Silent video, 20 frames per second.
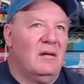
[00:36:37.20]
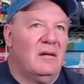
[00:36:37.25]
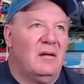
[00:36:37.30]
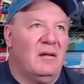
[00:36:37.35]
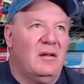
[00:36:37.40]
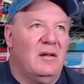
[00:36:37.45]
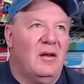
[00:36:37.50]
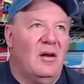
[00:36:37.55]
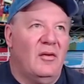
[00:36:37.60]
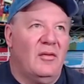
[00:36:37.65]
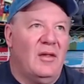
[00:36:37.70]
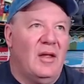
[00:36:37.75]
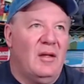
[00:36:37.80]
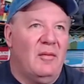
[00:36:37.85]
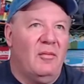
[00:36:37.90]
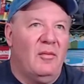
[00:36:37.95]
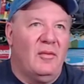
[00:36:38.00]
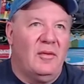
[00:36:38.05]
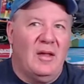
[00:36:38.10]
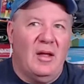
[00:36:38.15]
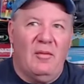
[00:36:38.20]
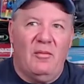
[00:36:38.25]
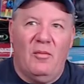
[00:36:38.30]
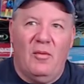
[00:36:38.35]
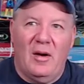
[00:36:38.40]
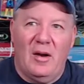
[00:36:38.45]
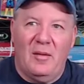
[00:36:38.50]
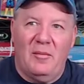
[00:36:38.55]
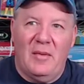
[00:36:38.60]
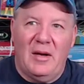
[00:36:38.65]
you know they they
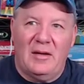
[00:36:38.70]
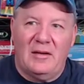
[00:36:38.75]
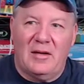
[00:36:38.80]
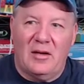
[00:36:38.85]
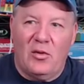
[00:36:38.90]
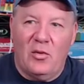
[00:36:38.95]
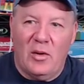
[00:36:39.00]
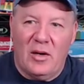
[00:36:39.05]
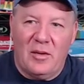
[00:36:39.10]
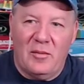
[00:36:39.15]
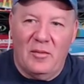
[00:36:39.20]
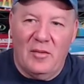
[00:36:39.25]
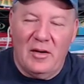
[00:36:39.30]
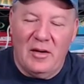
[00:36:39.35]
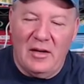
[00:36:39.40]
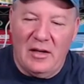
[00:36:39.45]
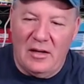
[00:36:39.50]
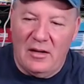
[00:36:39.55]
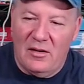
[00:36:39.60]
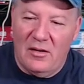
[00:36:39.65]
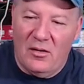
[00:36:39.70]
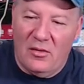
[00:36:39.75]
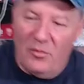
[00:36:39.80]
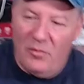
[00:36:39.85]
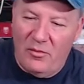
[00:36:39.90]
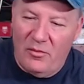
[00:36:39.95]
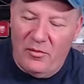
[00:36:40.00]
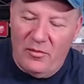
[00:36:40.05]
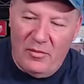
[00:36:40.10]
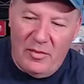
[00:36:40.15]
want to make the quick money you know
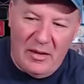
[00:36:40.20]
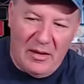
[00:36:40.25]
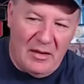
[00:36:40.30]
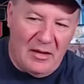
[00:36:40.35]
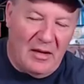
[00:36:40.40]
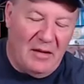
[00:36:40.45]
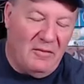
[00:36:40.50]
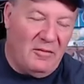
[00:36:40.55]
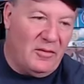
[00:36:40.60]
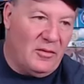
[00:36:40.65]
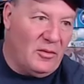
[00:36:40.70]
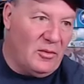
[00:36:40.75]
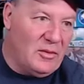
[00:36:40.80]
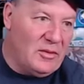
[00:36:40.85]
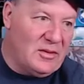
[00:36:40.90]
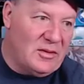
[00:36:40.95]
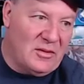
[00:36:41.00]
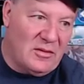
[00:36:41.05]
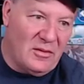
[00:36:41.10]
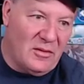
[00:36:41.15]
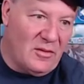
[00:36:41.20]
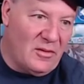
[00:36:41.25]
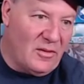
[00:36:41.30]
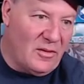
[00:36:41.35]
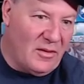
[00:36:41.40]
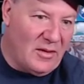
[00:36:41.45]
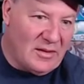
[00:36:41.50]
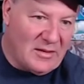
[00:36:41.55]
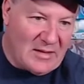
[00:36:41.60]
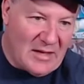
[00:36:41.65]
be an influencer or
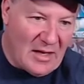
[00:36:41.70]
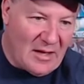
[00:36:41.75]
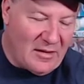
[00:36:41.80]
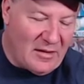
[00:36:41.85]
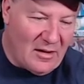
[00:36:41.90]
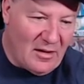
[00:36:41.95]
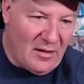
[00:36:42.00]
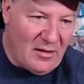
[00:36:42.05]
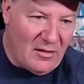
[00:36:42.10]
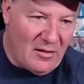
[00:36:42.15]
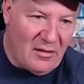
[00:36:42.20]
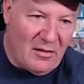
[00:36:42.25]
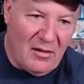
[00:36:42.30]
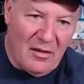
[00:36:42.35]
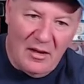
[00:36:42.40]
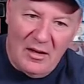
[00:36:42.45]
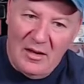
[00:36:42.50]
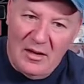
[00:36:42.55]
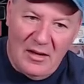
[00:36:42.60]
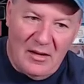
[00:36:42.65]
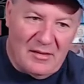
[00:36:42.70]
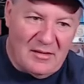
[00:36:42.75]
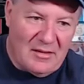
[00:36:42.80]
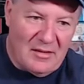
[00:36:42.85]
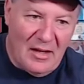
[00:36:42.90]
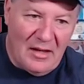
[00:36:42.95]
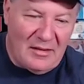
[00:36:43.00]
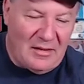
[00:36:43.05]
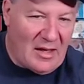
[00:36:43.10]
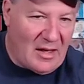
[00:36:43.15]
this that and the other it's
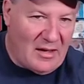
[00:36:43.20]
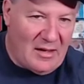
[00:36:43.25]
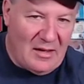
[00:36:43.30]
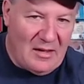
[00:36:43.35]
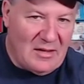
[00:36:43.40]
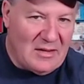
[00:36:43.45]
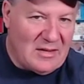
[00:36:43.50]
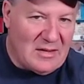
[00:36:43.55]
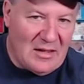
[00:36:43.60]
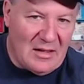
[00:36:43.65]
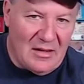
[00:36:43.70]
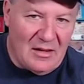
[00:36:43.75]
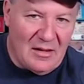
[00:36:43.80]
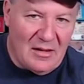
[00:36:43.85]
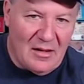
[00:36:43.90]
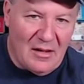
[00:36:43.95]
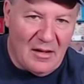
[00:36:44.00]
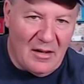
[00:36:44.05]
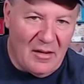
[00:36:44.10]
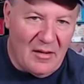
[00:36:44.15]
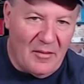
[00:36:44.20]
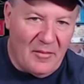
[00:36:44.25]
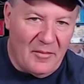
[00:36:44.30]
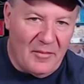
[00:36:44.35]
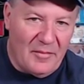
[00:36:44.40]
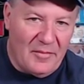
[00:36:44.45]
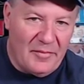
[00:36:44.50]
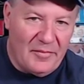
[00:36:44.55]
not that easy um,